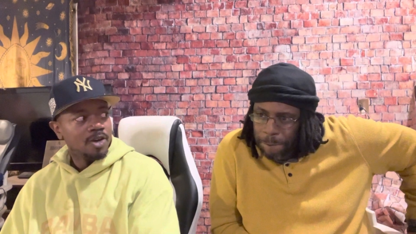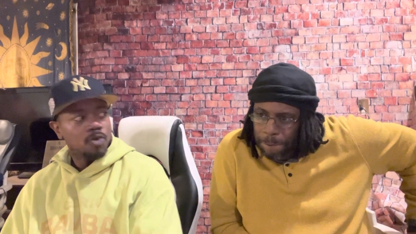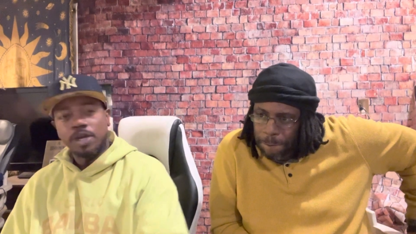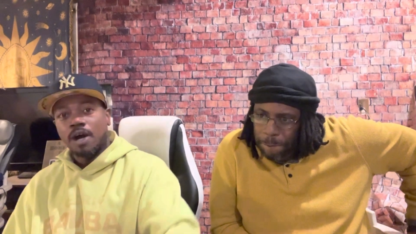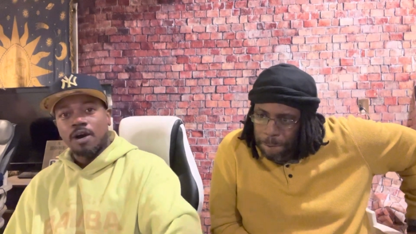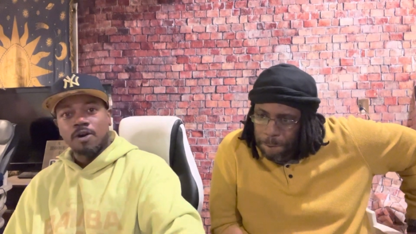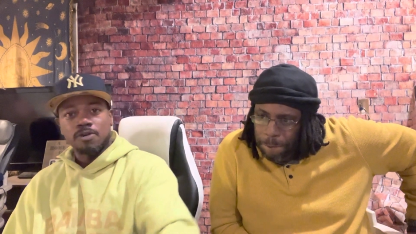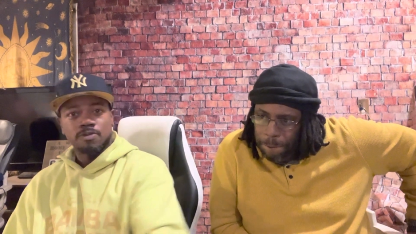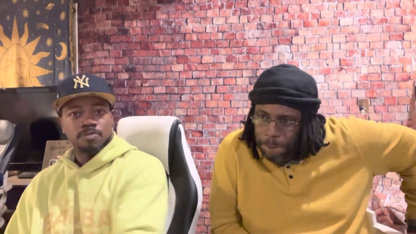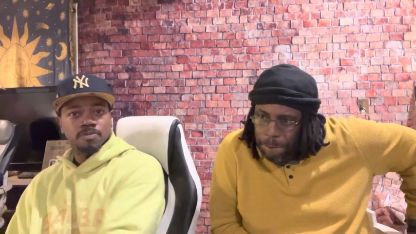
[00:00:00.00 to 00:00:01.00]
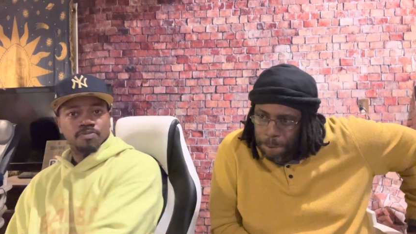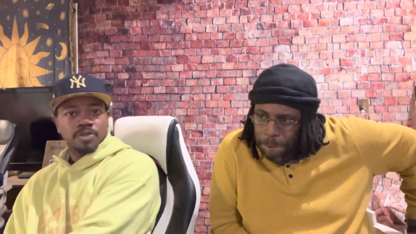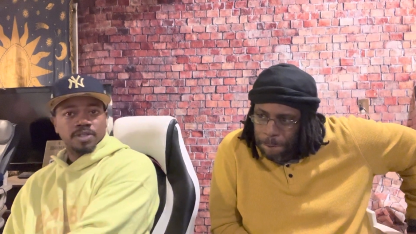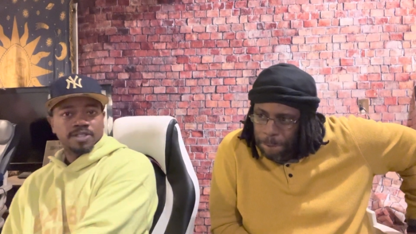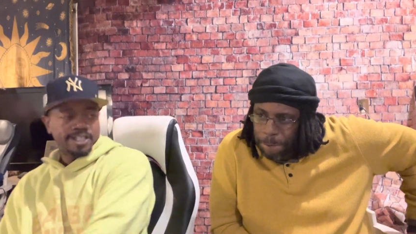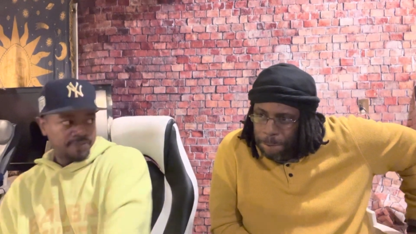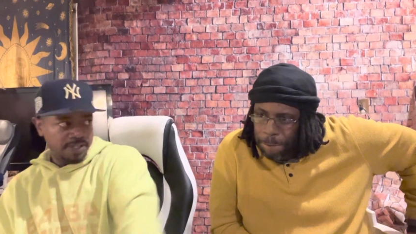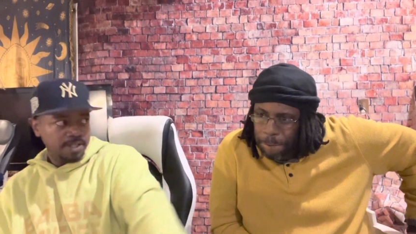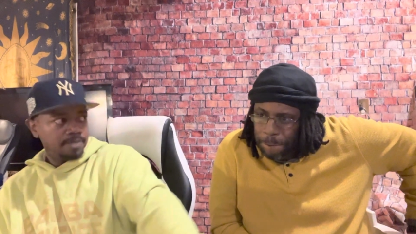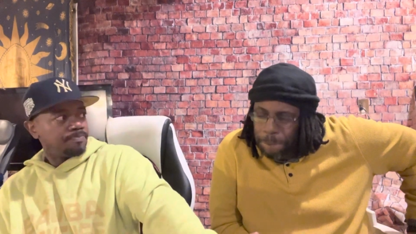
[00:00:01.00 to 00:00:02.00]
Speaker 1: we all six
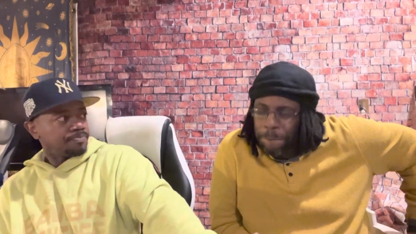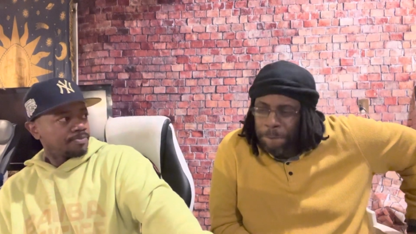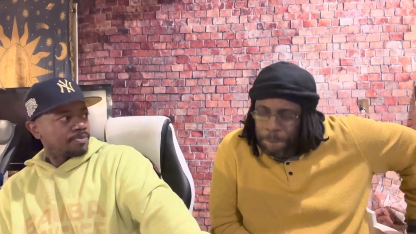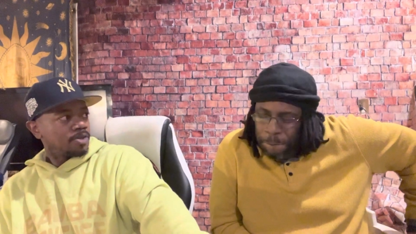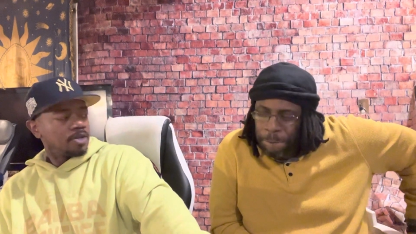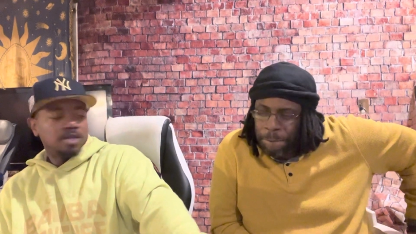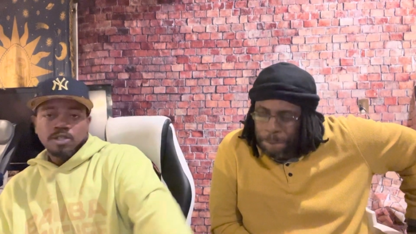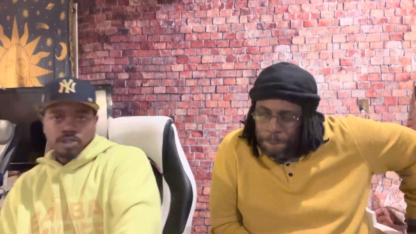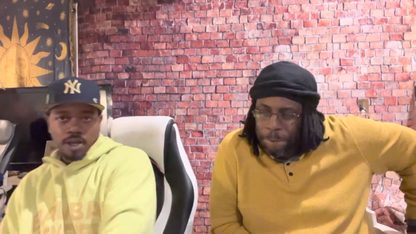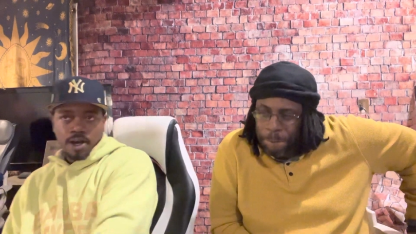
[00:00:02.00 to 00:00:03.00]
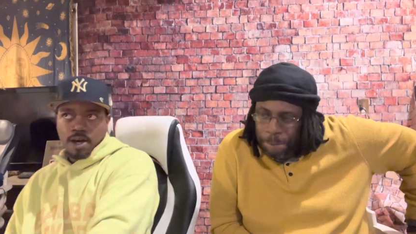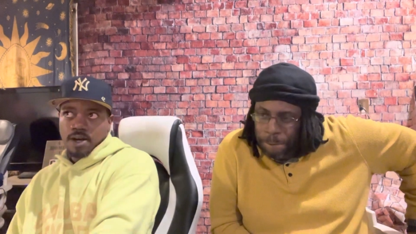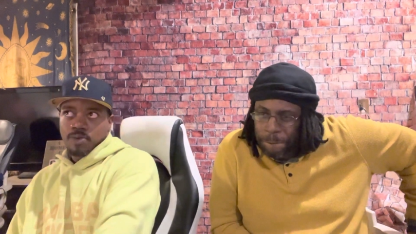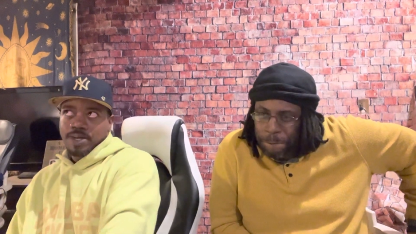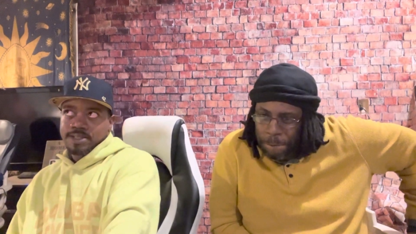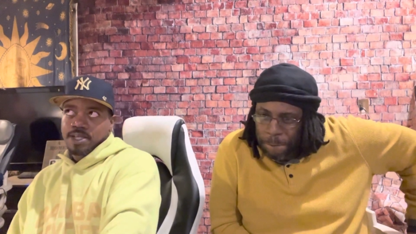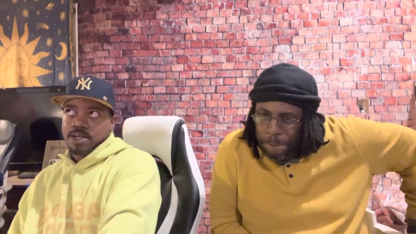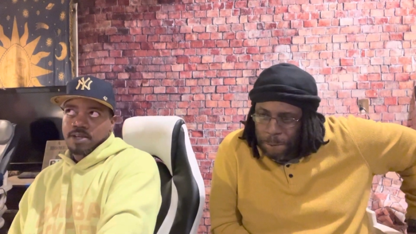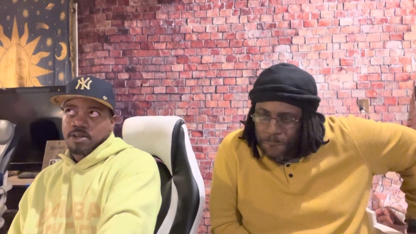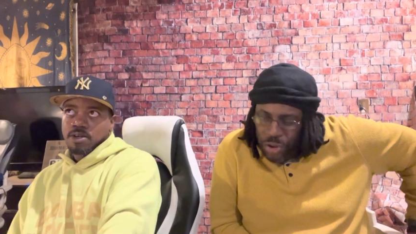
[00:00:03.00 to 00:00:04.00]
feet? Mm-hmm. Mm -hmm. Uh, what I
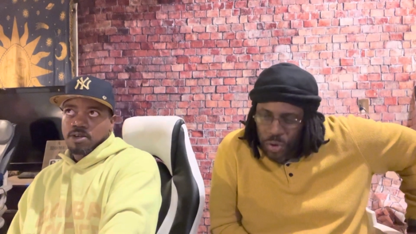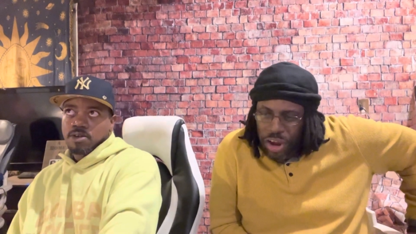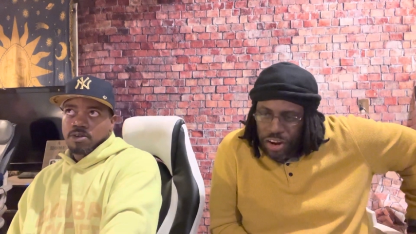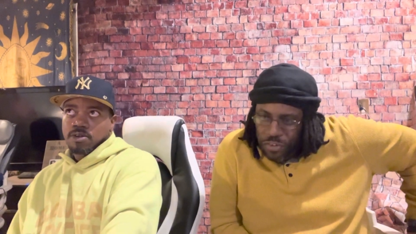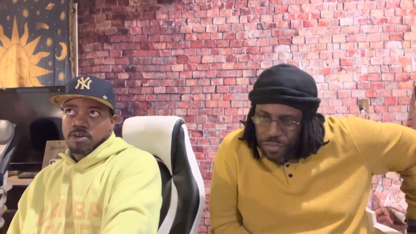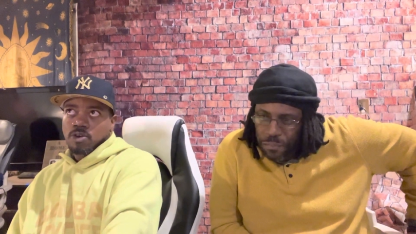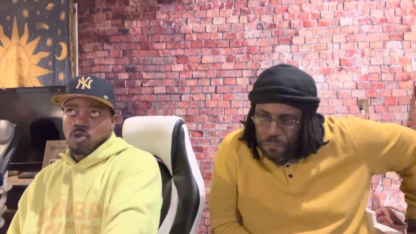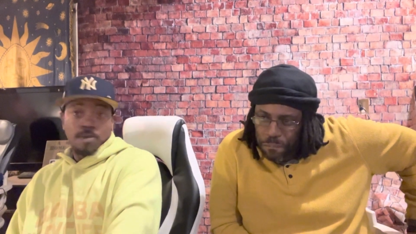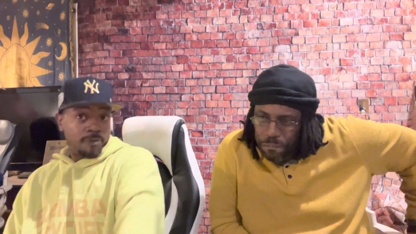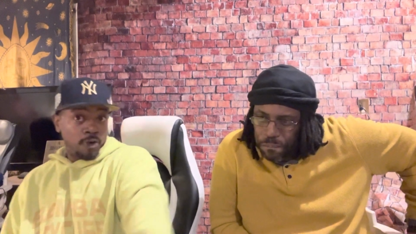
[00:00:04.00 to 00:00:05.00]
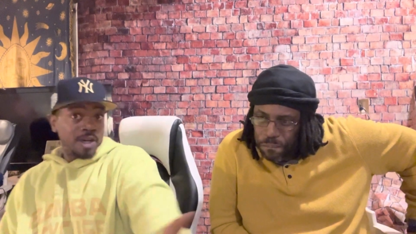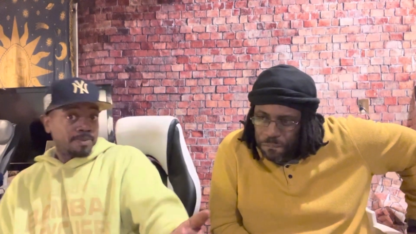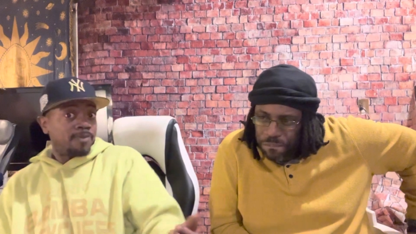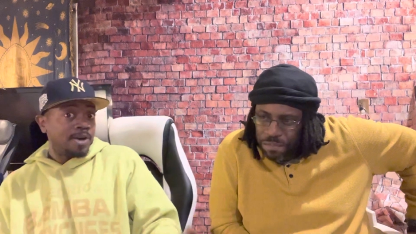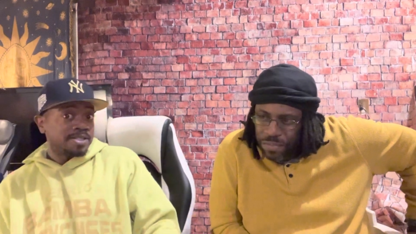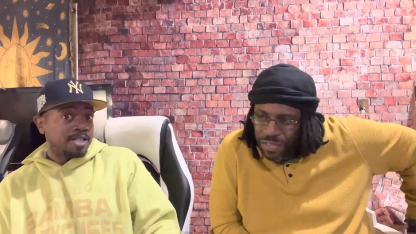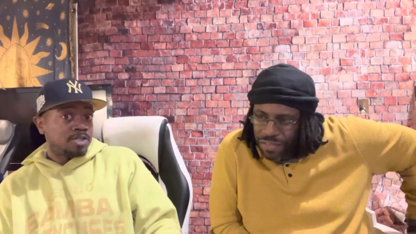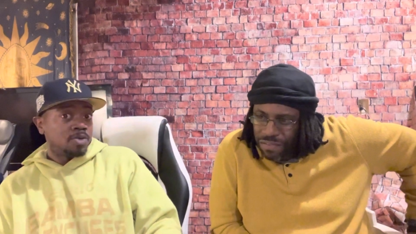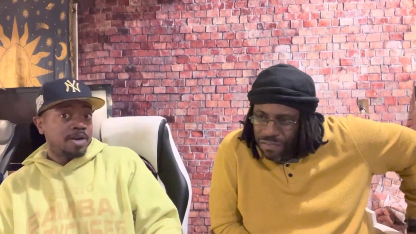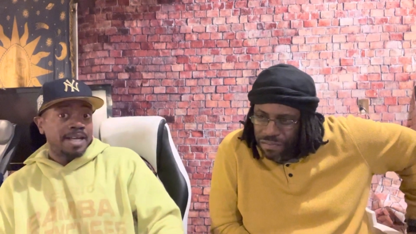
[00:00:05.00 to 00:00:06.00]
said? 200. Well, before before I said the
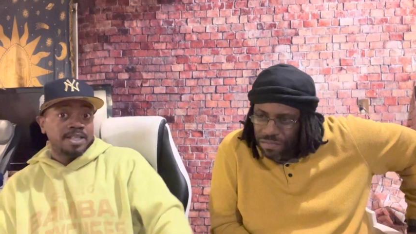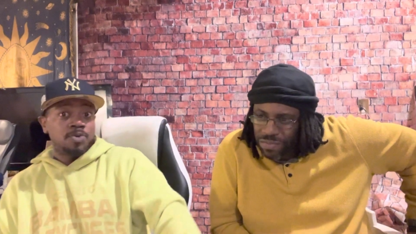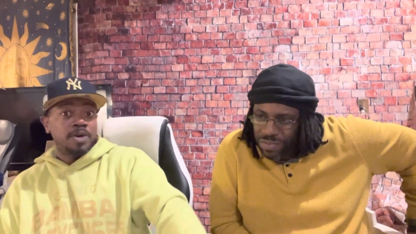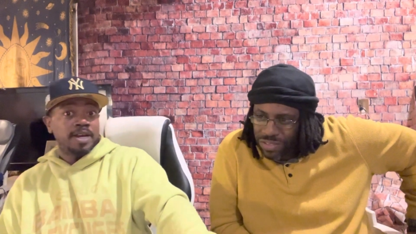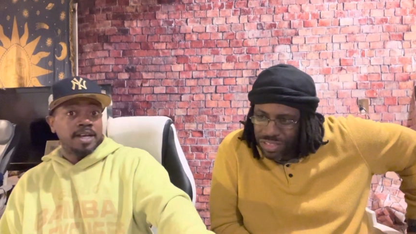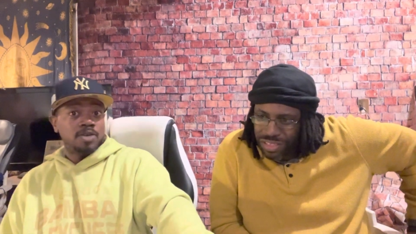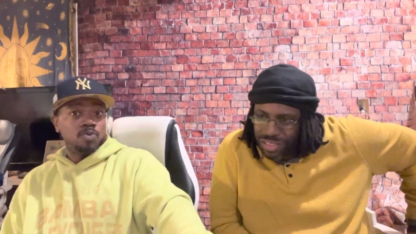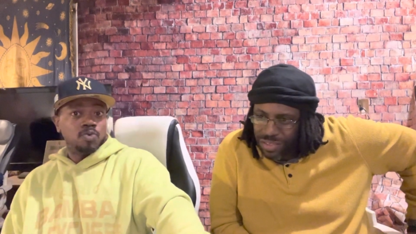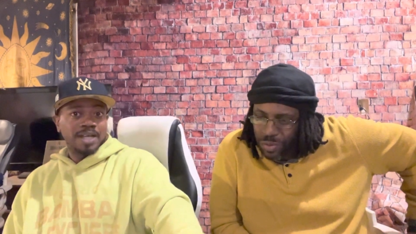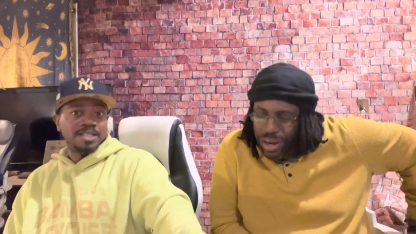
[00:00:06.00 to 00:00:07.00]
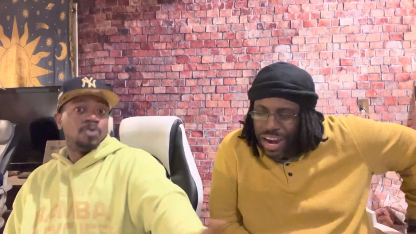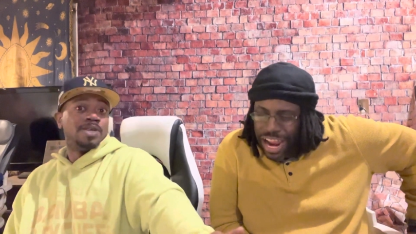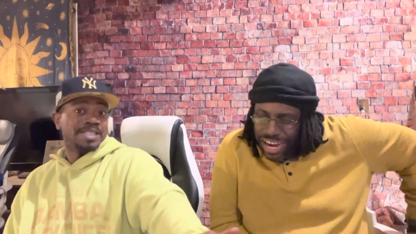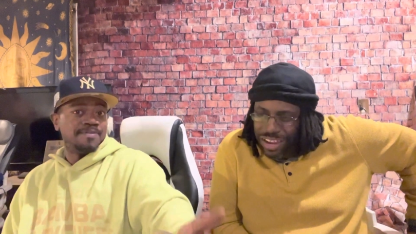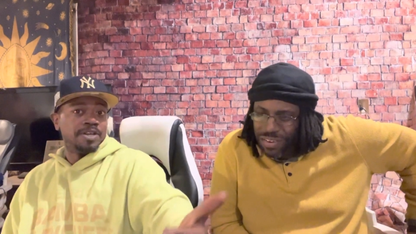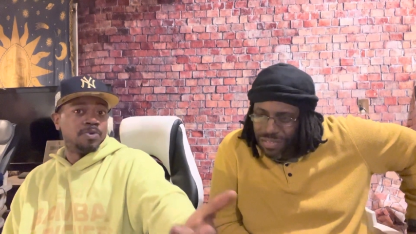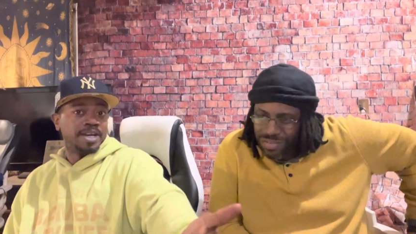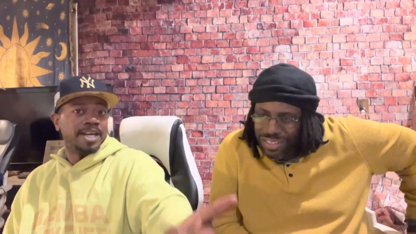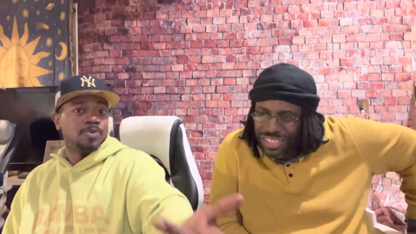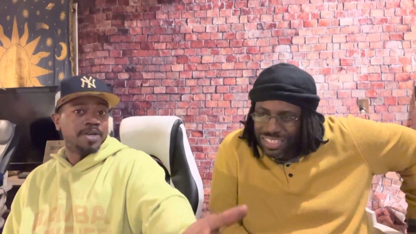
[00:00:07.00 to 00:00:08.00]
200, I said 180. I said 170,
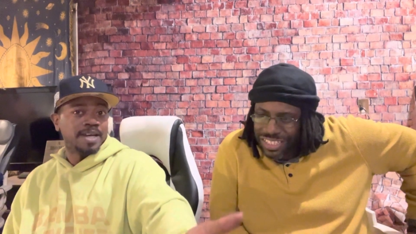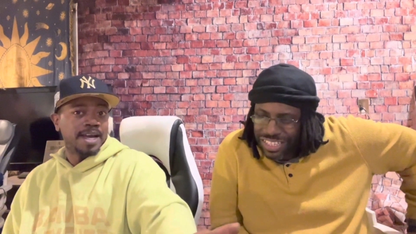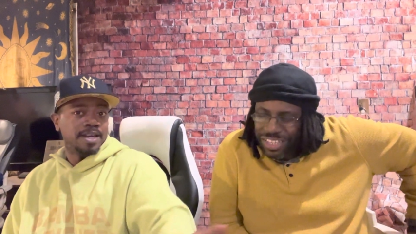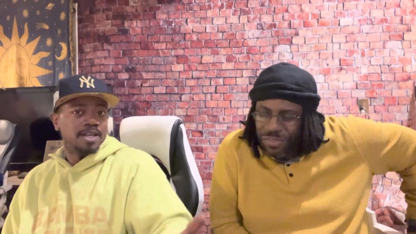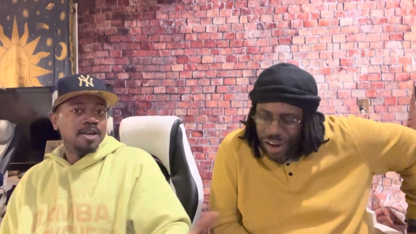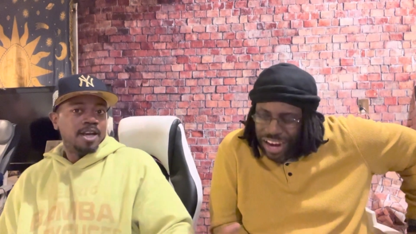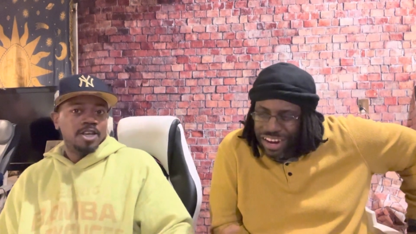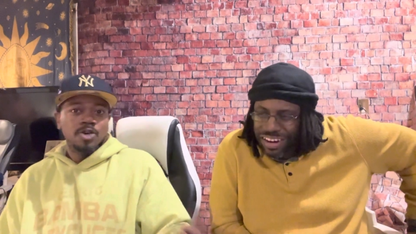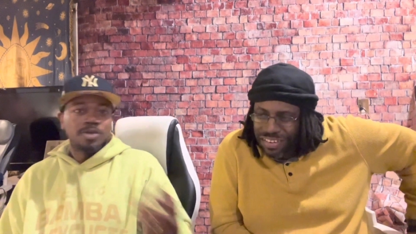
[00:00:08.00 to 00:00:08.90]
180, 190. Right. And you were